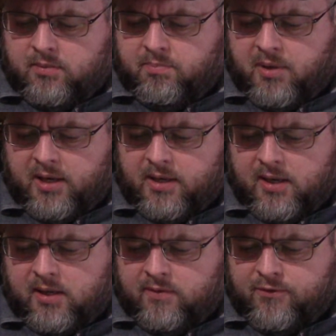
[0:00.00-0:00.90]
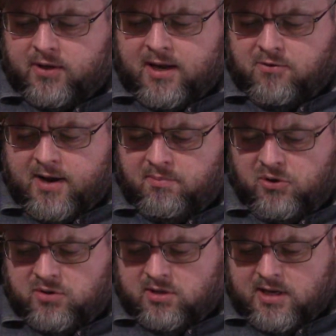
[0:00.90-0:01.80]
But for the Kettenkrad,
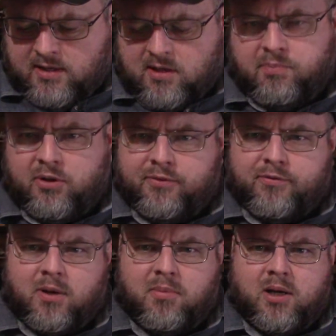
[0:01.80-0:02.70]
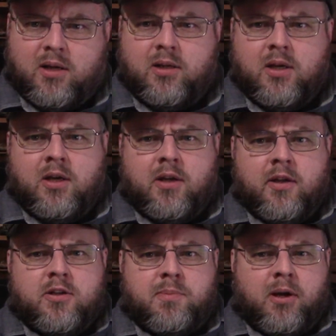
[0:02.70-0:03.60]
most of the stats I pulled from
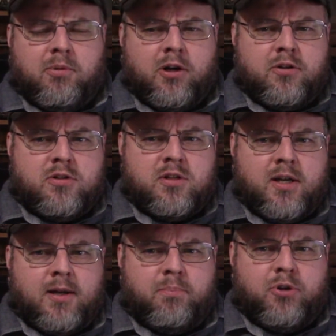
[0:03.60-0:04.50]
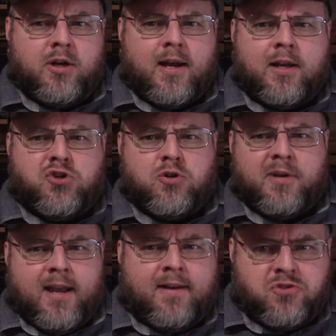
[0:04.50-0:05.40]
Spielberger's book on
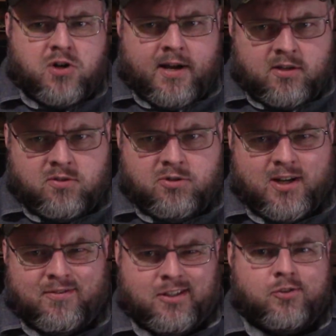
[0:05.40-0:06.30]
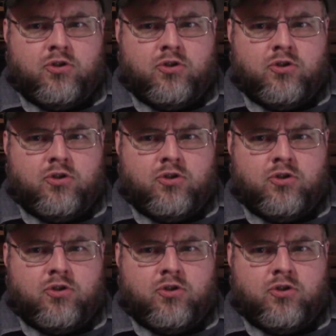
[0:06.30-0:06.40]
German half-tracks, which I have a digital